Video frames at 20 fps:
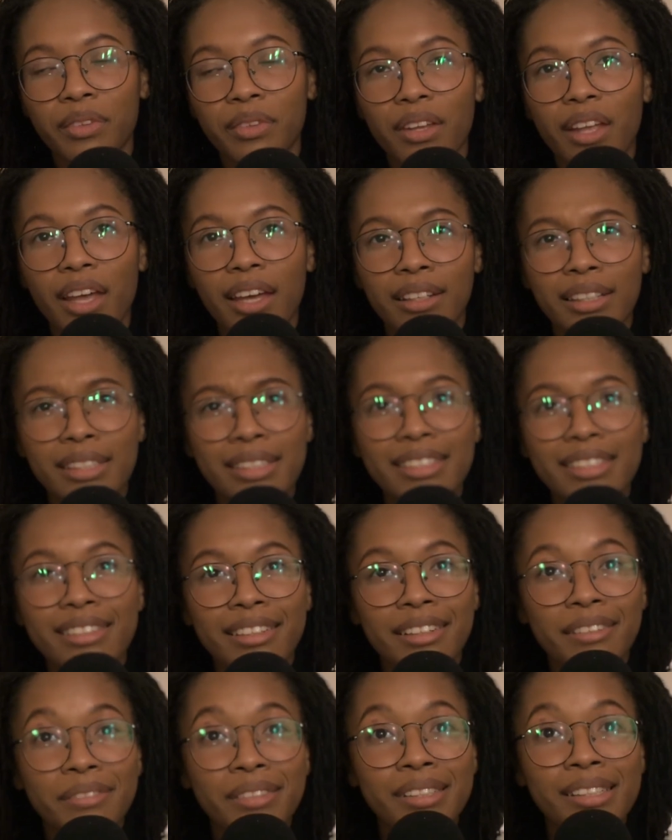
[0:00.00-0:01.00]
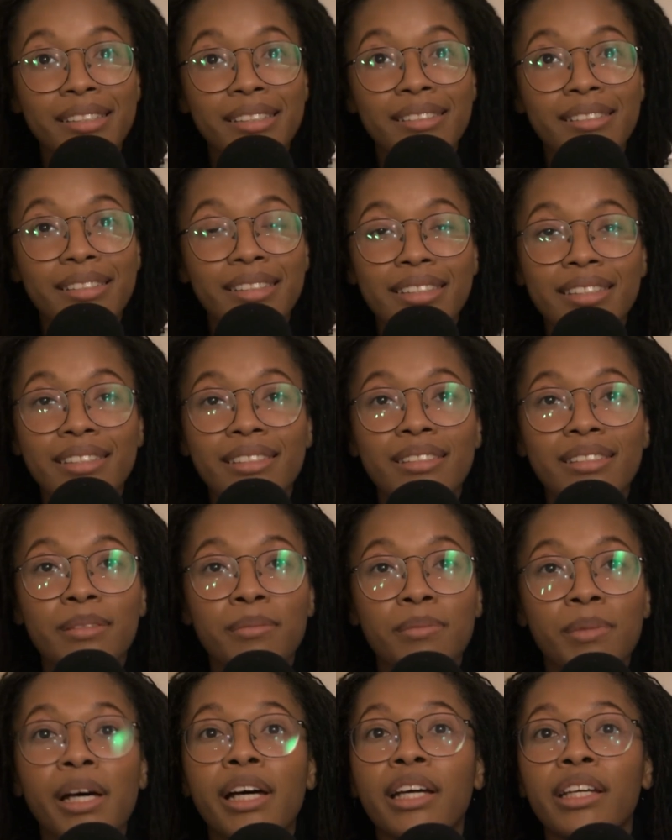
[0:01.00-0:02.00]
And I didn't have to actually
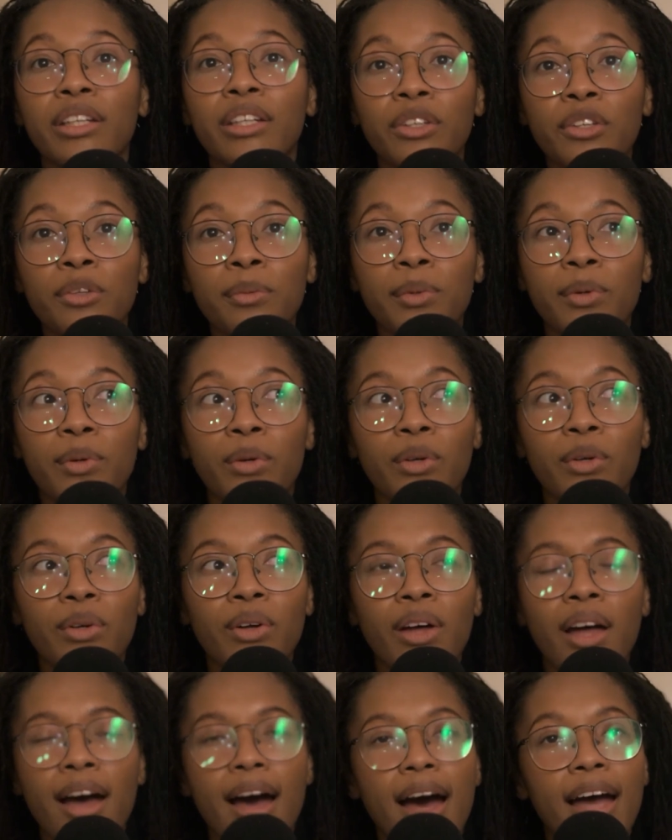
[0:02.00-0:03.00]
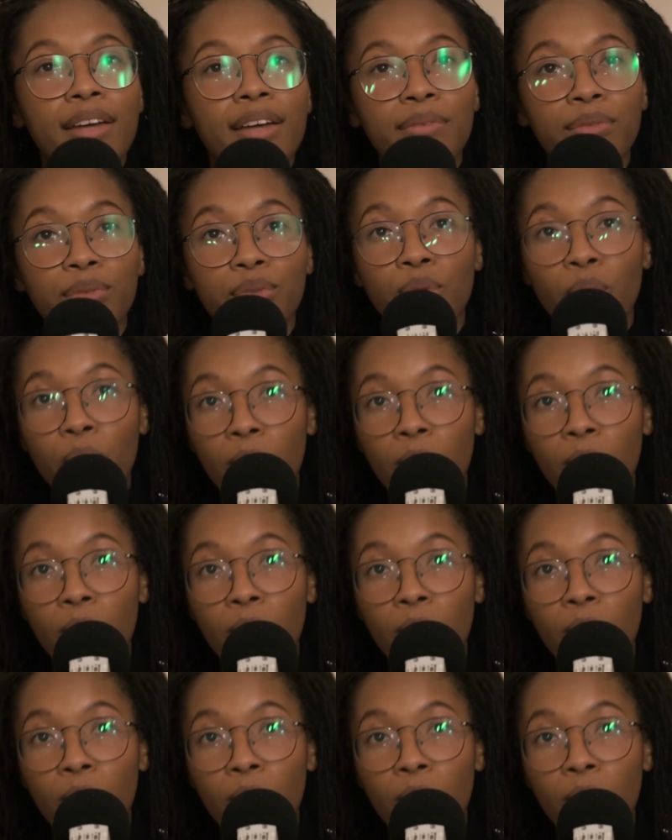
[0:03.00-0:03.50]
buy a cubicle. I have no